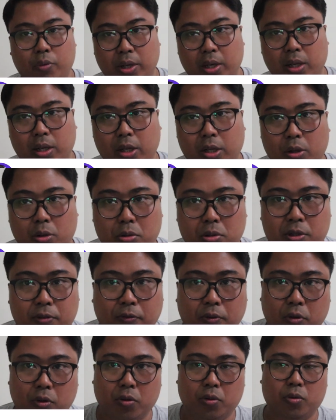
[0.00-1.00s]
really
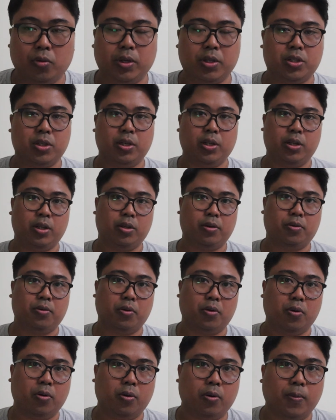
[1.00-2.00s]
useful to actually
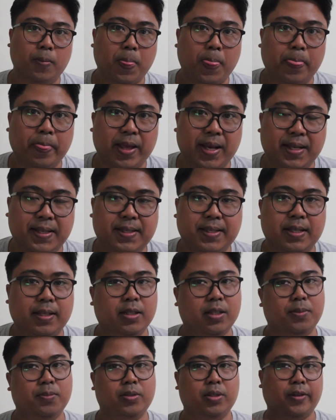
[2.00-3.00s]
grow this
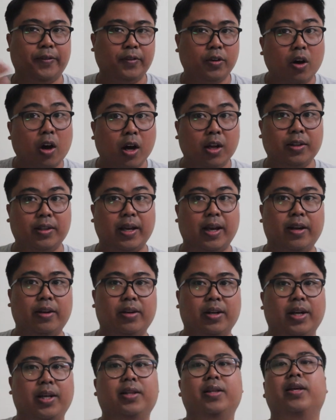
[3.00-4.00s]
in terms of content
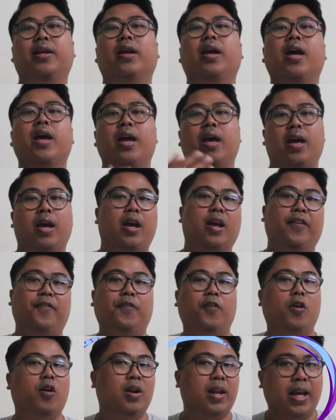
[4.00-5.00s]
creating and
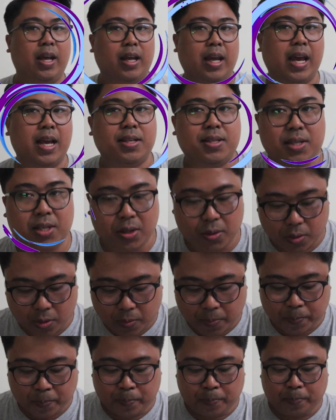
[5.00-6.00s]
for like SEO.